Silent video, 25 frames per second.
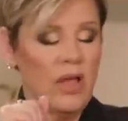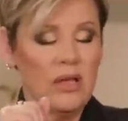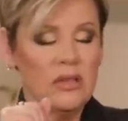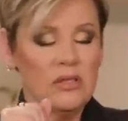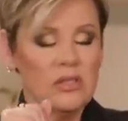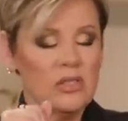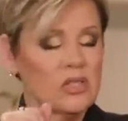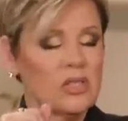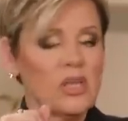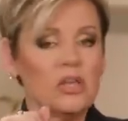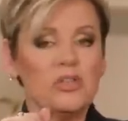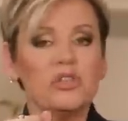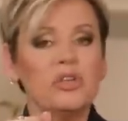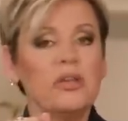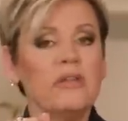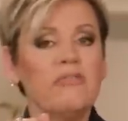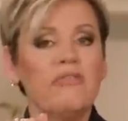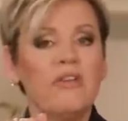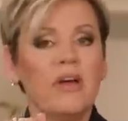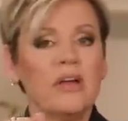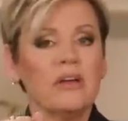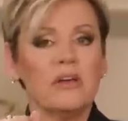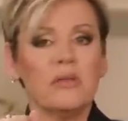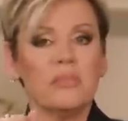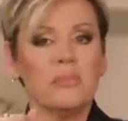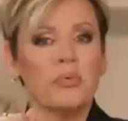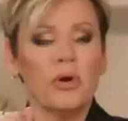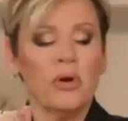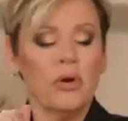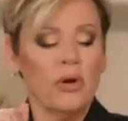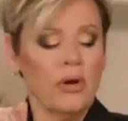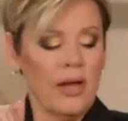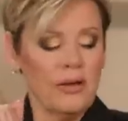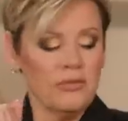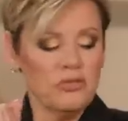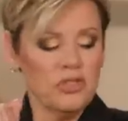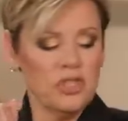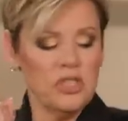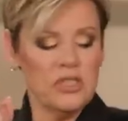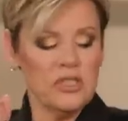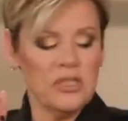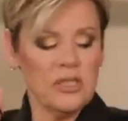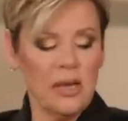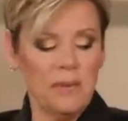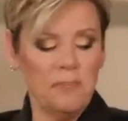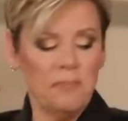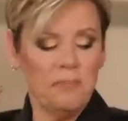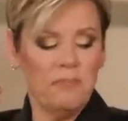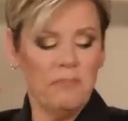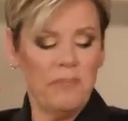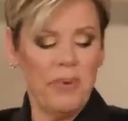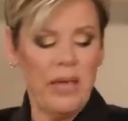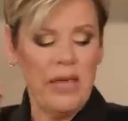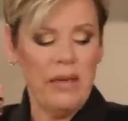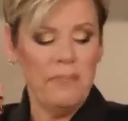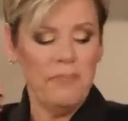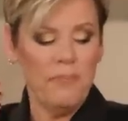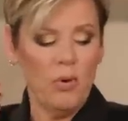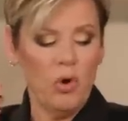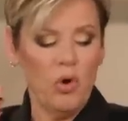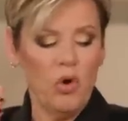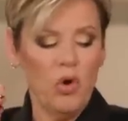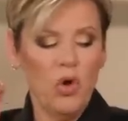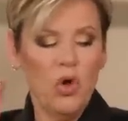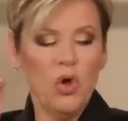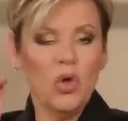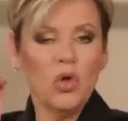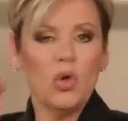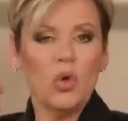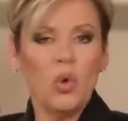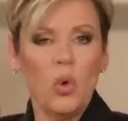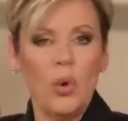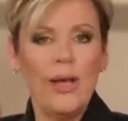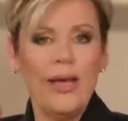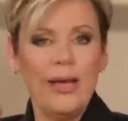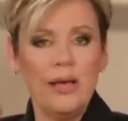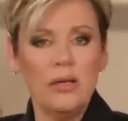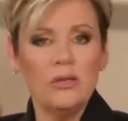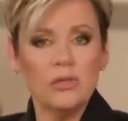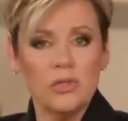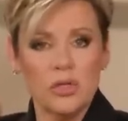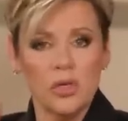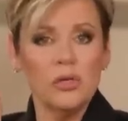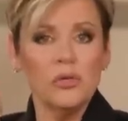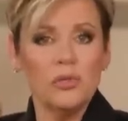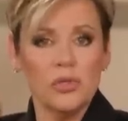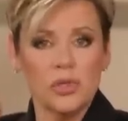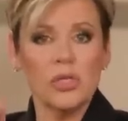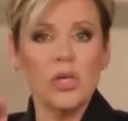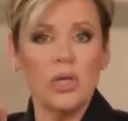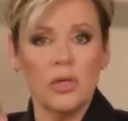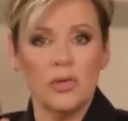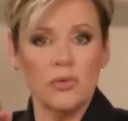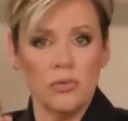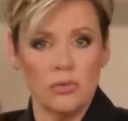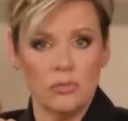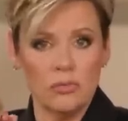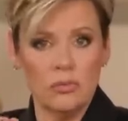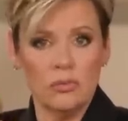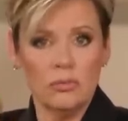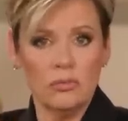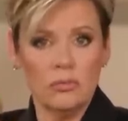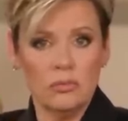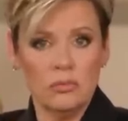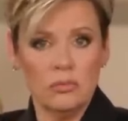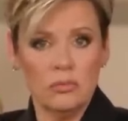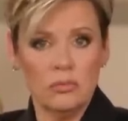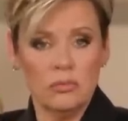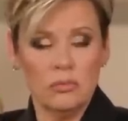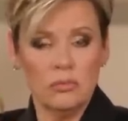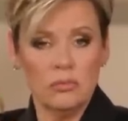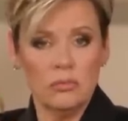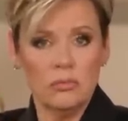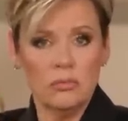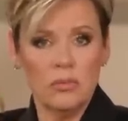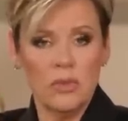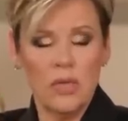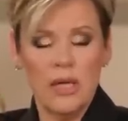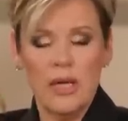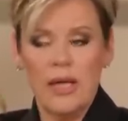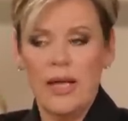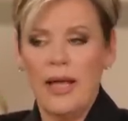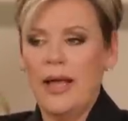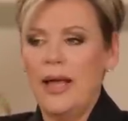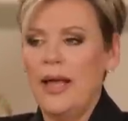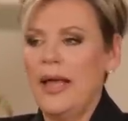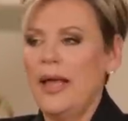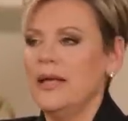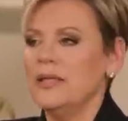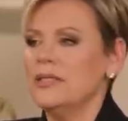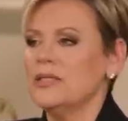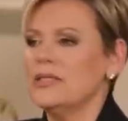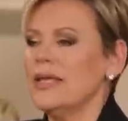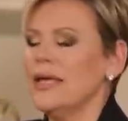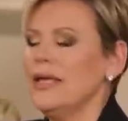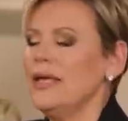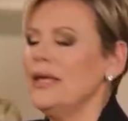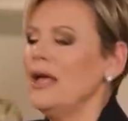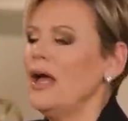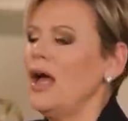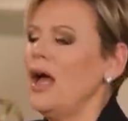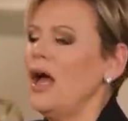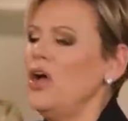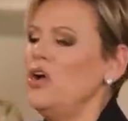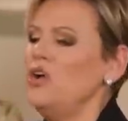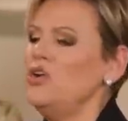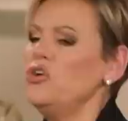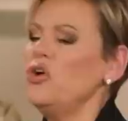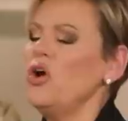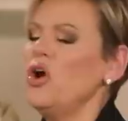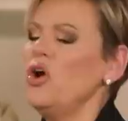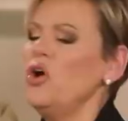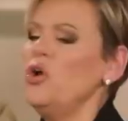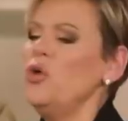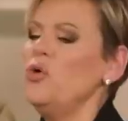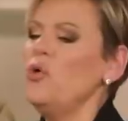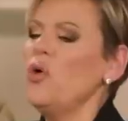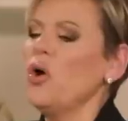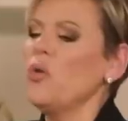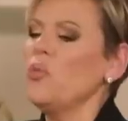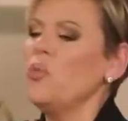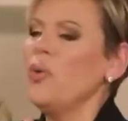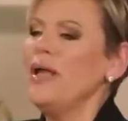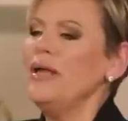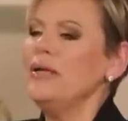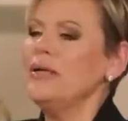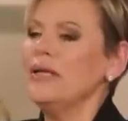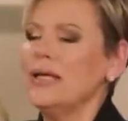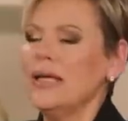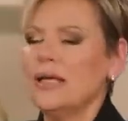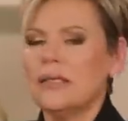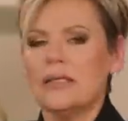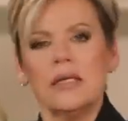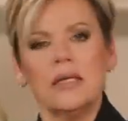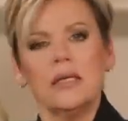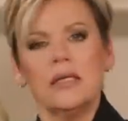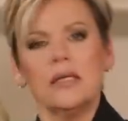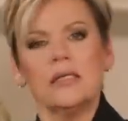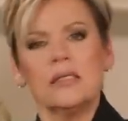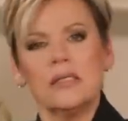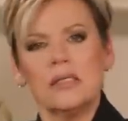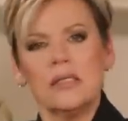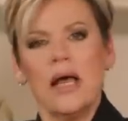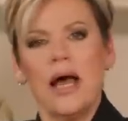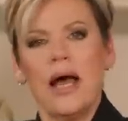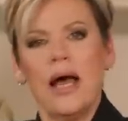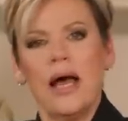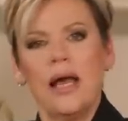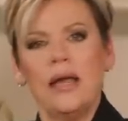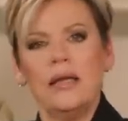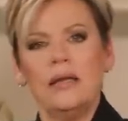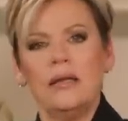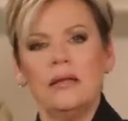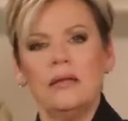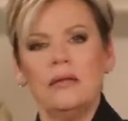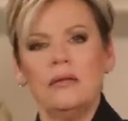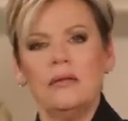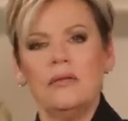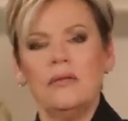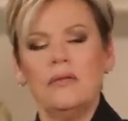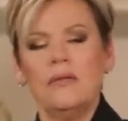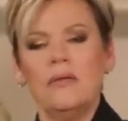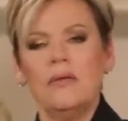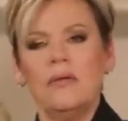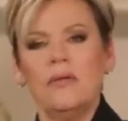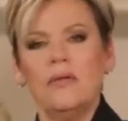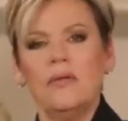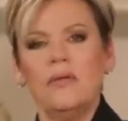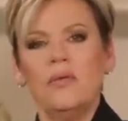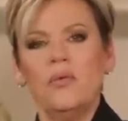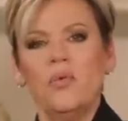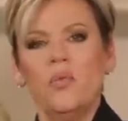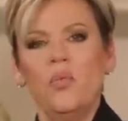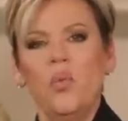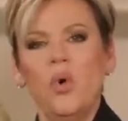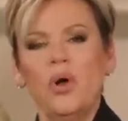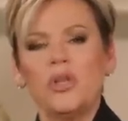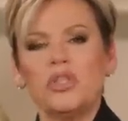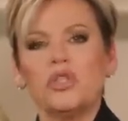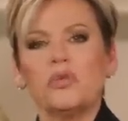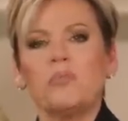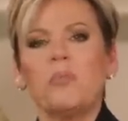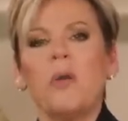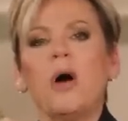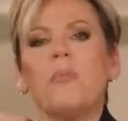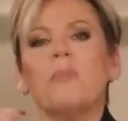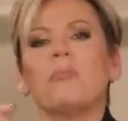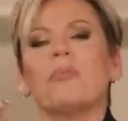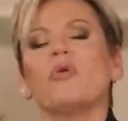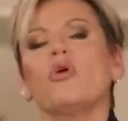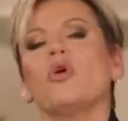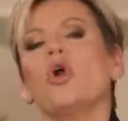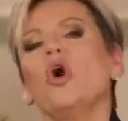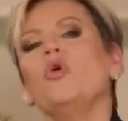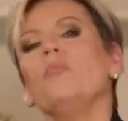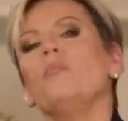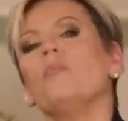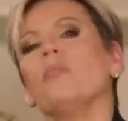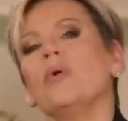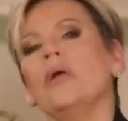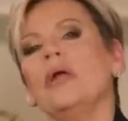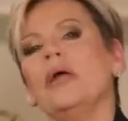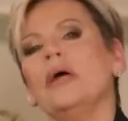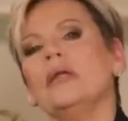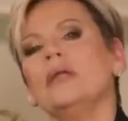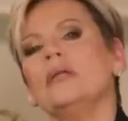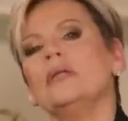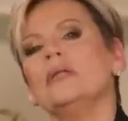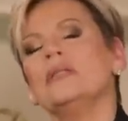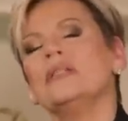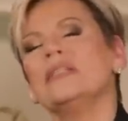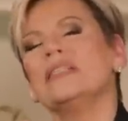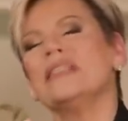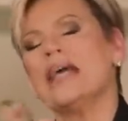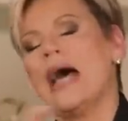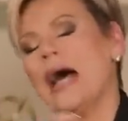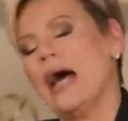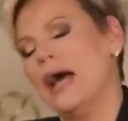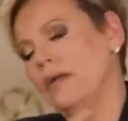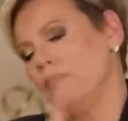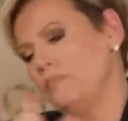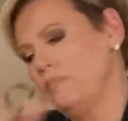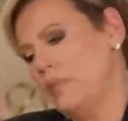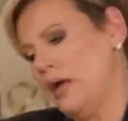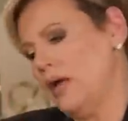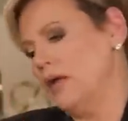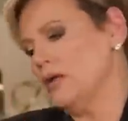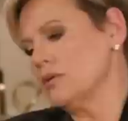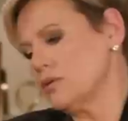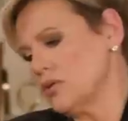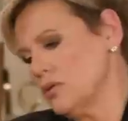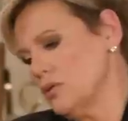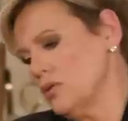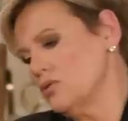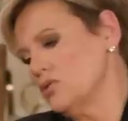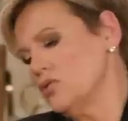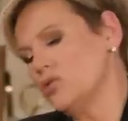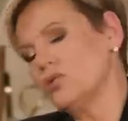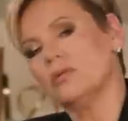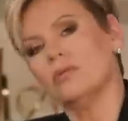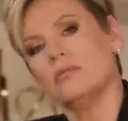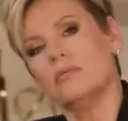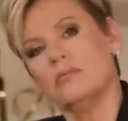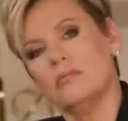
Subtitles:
such an effective prayer life. She said, people quit too soon. See, who are we to get to decide what's appropriate time passage?